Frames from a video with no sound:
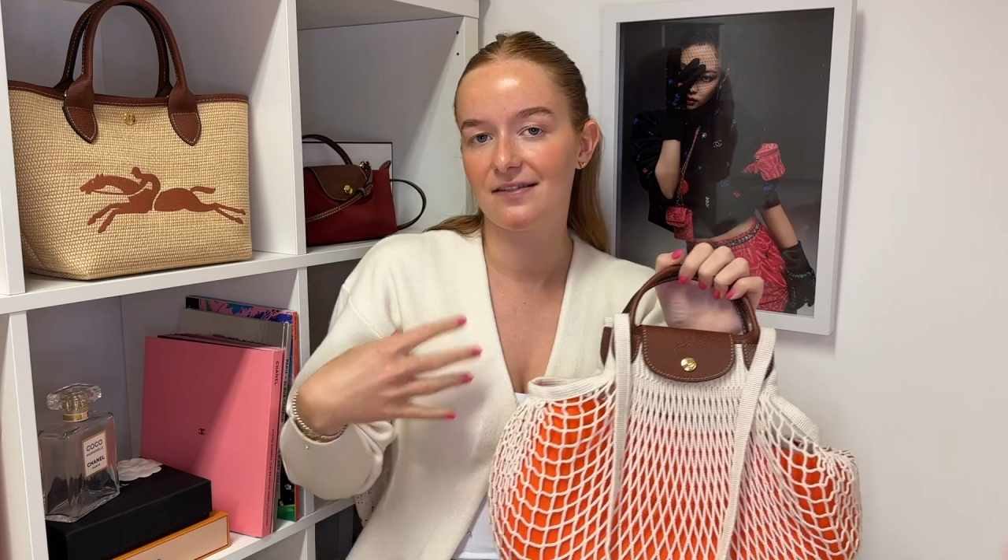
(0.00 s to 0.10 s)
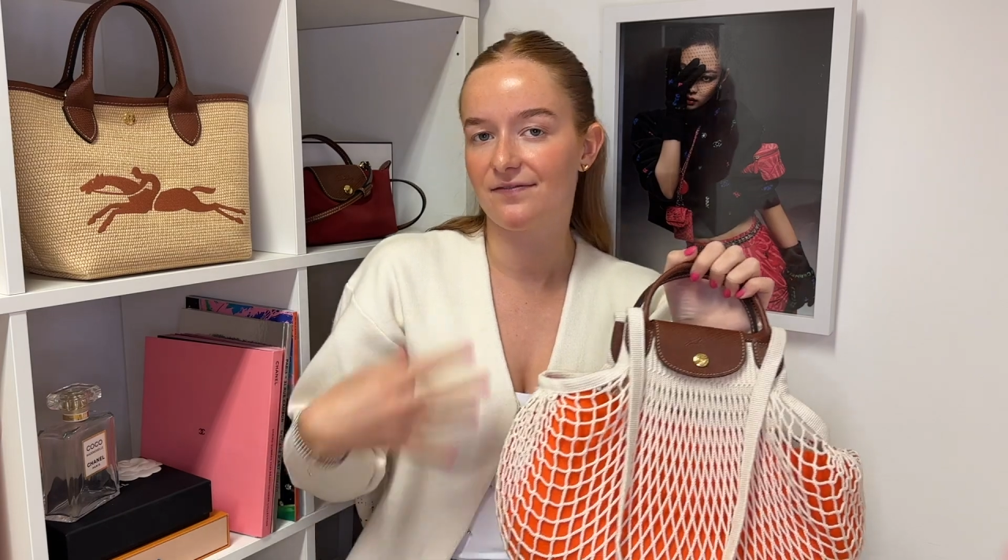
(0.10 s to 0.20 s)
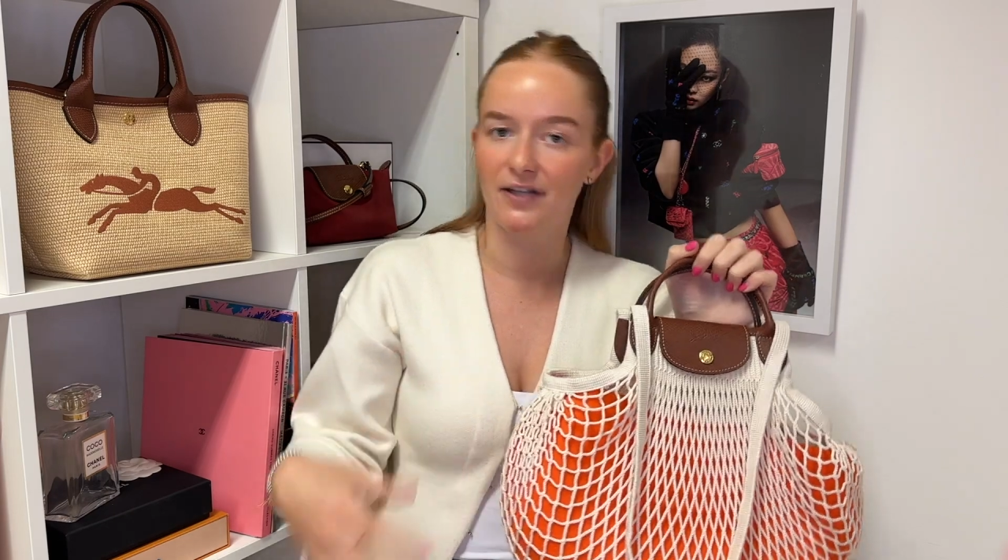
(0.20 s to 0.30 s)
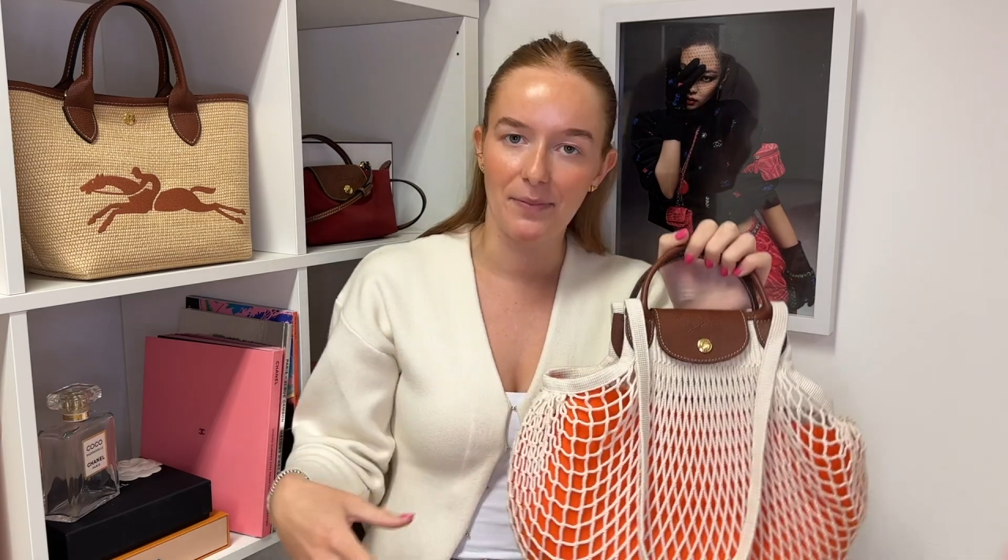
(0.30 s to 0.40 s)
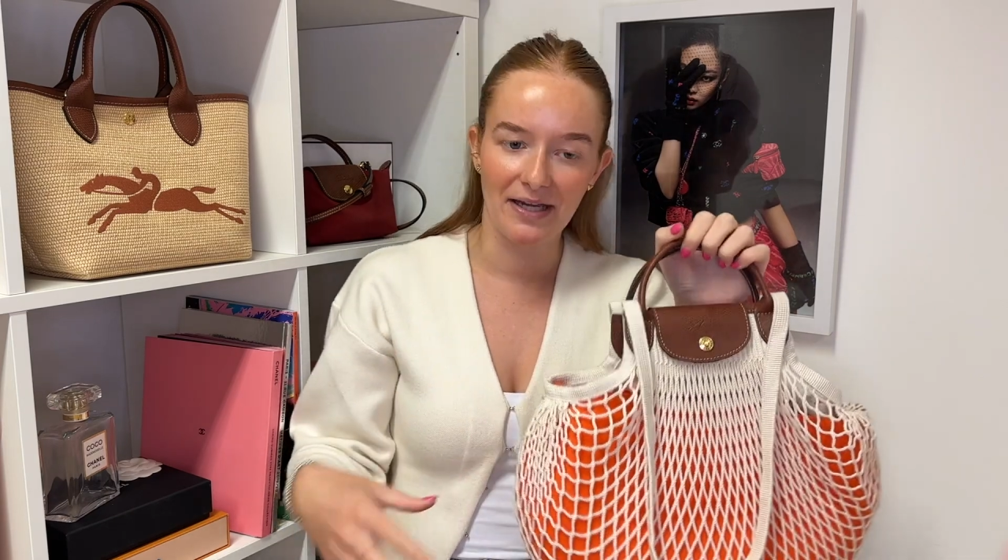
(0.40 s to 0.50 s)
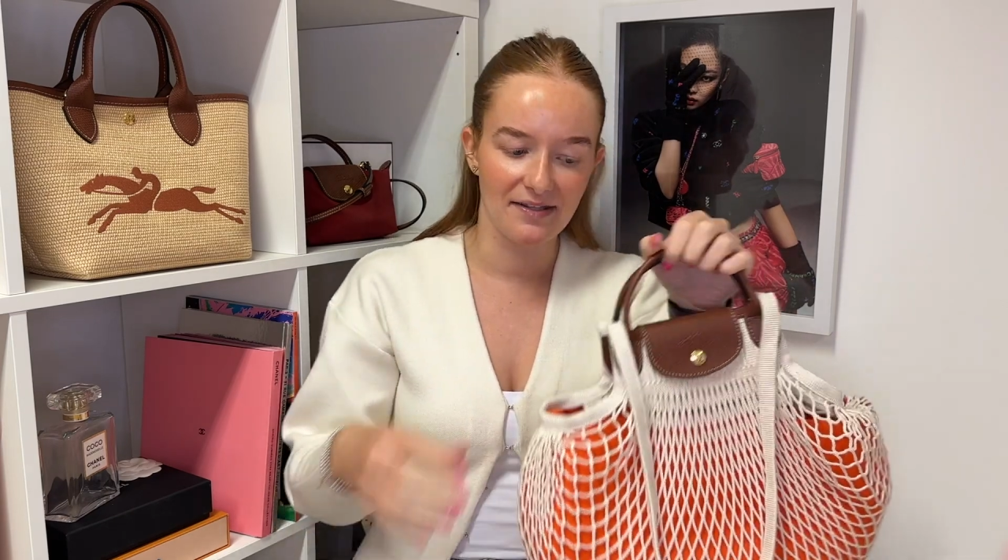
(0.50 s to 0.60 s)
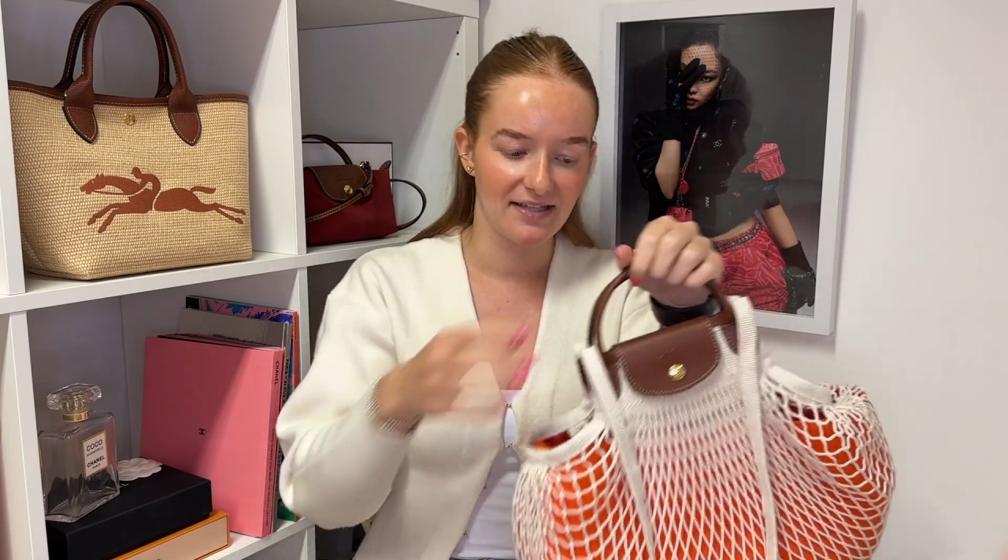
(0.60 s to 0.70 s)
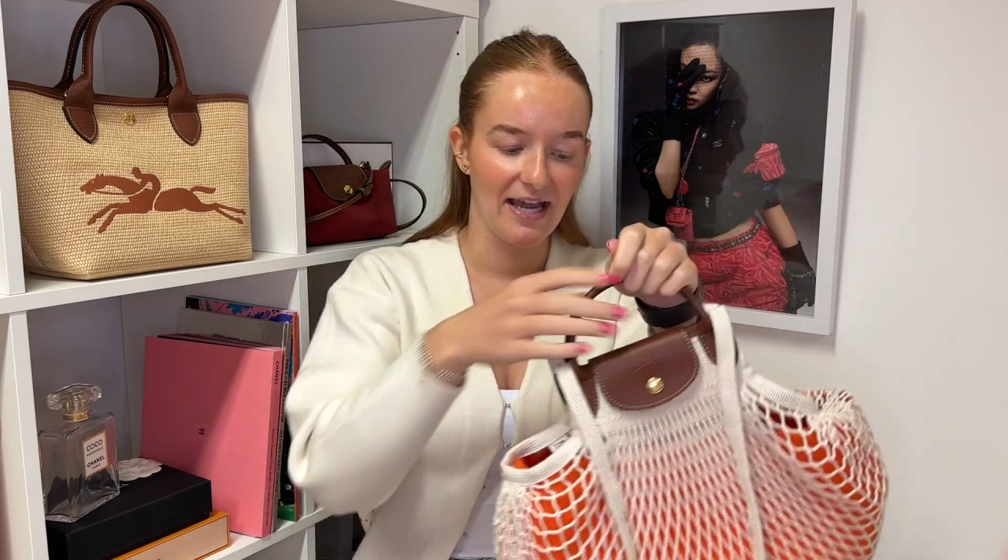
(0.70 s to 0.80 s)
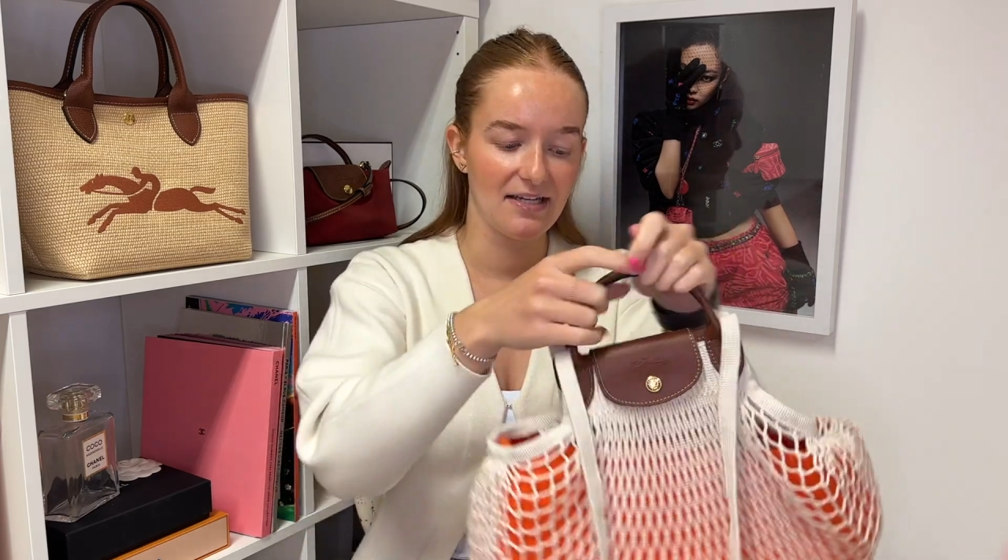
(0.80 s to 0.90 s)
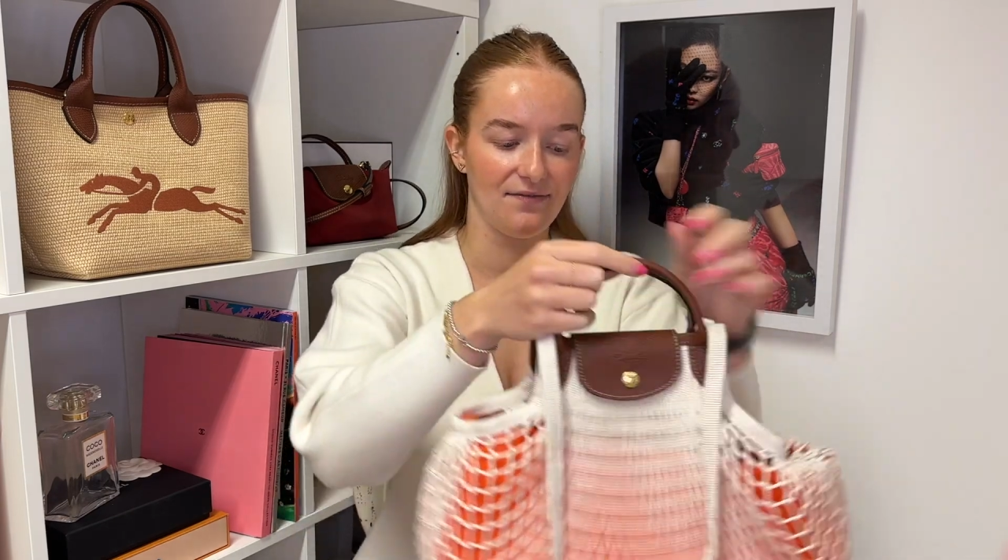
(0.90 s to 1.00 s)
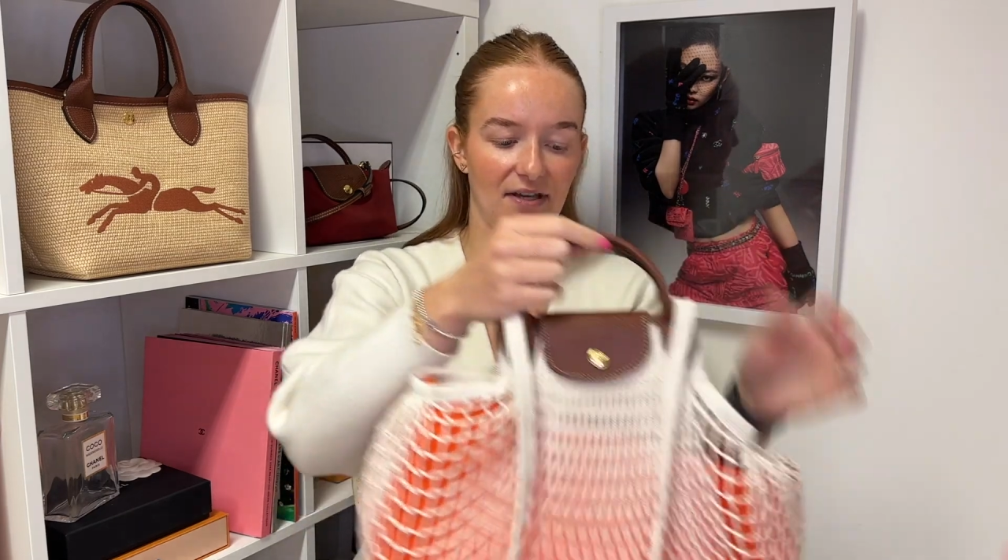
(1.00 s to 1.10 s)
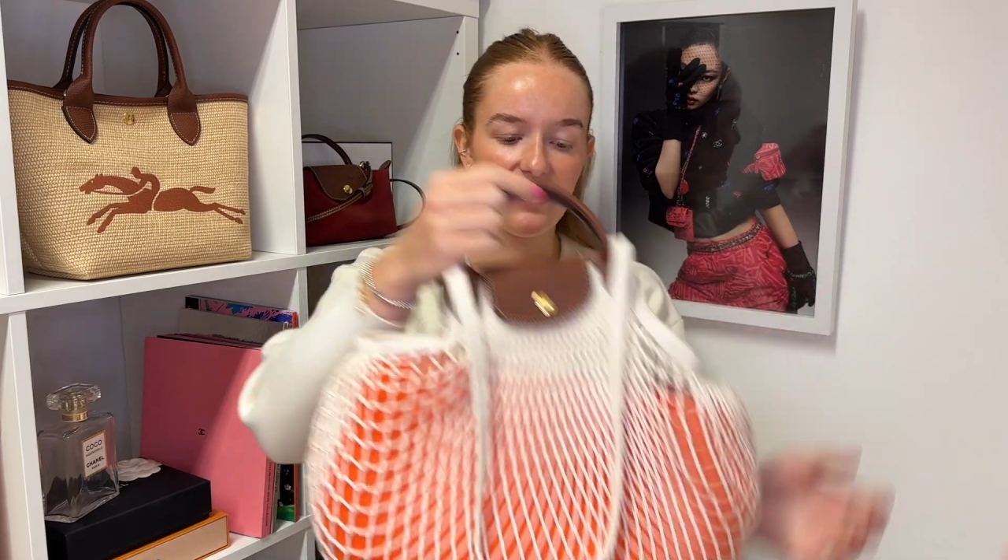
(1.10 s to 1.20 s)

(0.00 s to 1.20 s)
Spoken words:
flopping at the side of you.